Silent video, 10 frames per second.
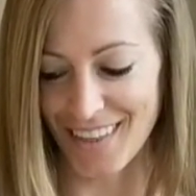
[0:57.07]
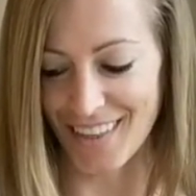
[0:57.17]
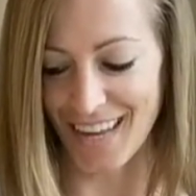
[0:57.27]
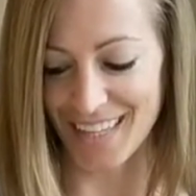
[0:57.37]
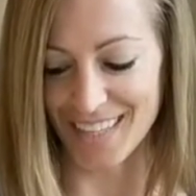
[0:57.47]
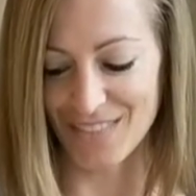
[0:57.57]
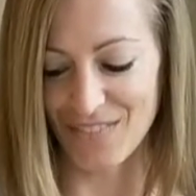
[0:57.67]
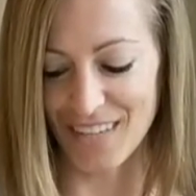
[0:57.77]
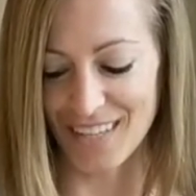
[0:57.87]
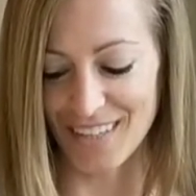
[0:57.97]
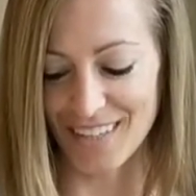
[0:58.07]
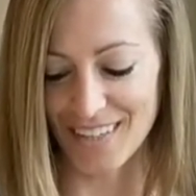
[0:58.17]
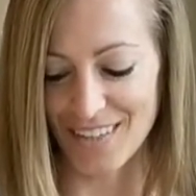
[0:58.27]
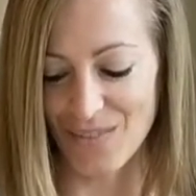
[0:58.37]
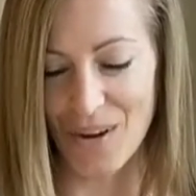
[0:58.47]
That was fun.
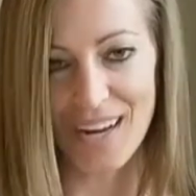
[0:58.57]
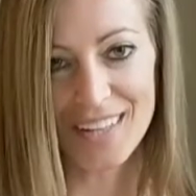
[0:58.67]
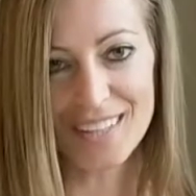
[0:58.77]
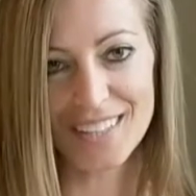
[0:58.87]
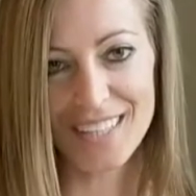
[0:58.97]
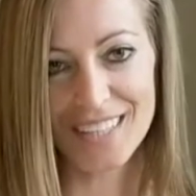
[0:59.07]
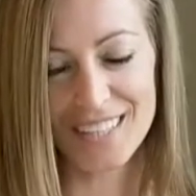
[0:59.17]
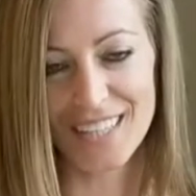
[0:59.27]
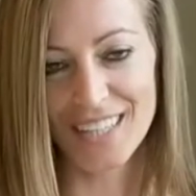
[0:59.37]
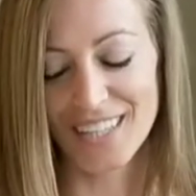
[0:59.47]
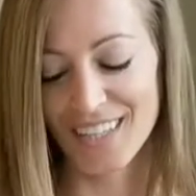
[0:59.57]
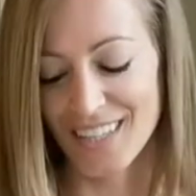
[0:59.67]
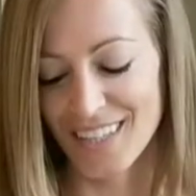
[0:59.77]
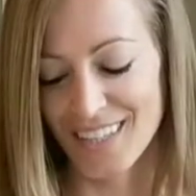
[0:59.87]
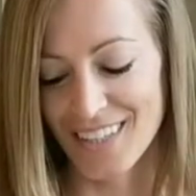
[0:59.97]
What color is this?
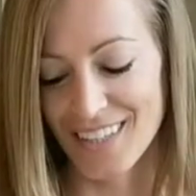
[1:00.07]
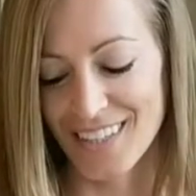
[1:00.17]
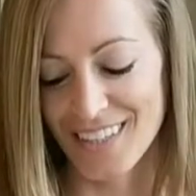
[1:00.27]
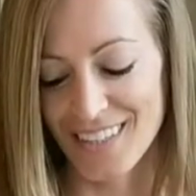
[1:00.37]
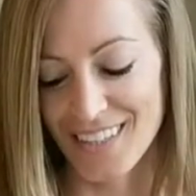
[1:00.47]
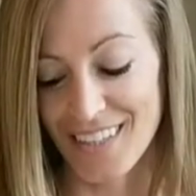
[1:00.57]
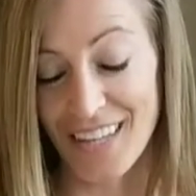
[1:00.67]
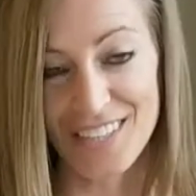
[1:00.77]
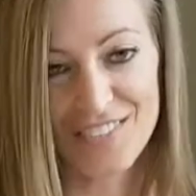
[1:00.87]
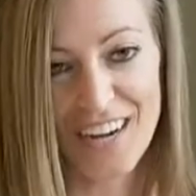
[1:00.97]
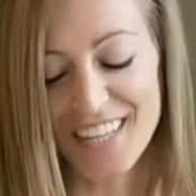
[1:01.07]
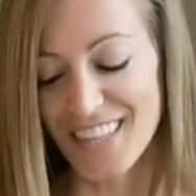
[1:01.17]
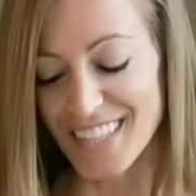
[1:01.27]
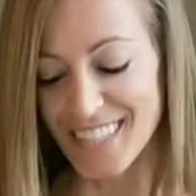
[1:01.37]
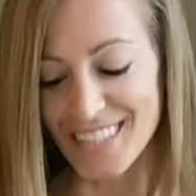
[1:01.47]
That's right,
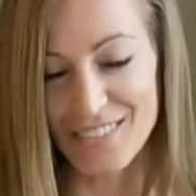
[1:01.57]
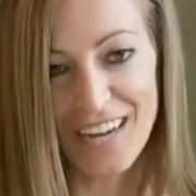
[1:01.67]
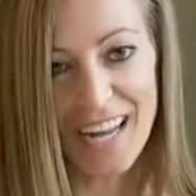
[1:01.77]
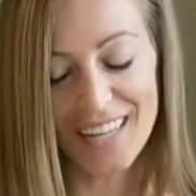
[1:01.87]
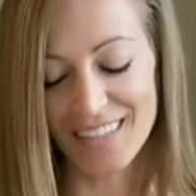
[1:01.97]
this is red.